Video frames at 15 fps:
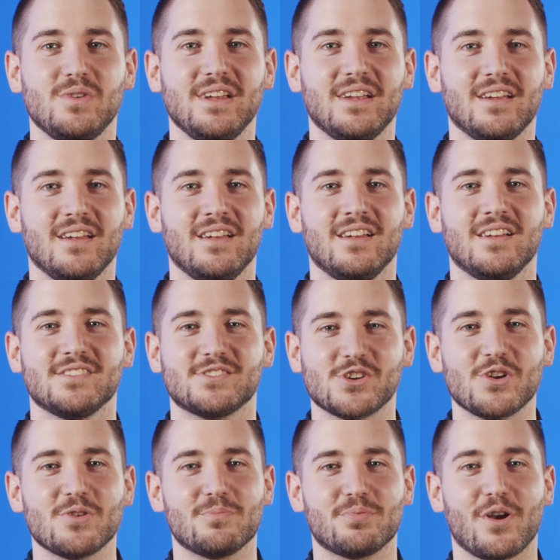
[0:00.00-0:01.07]
week to
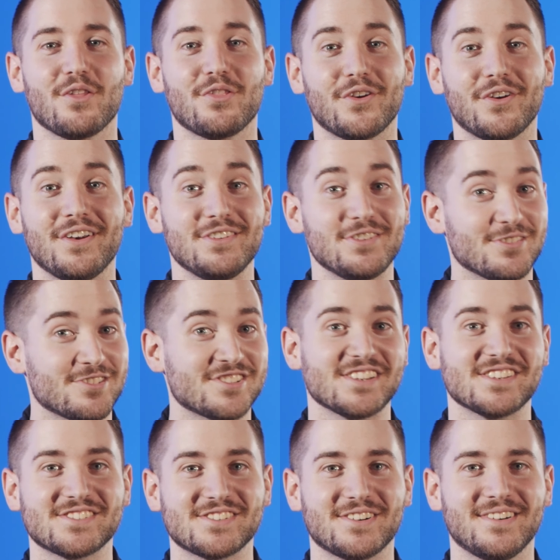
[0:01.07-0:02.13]
your brother and your
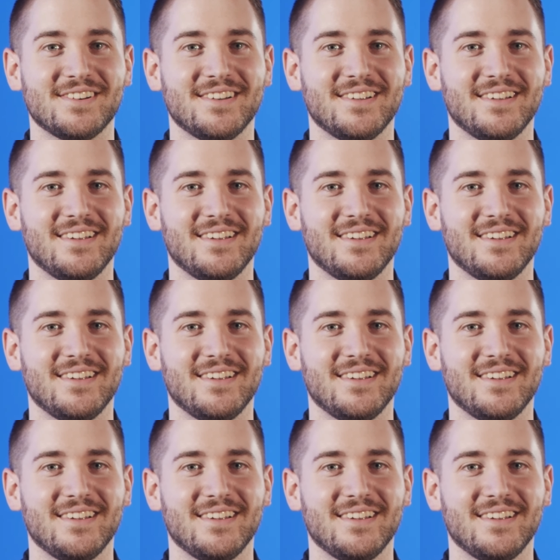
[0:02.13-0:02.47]
sister?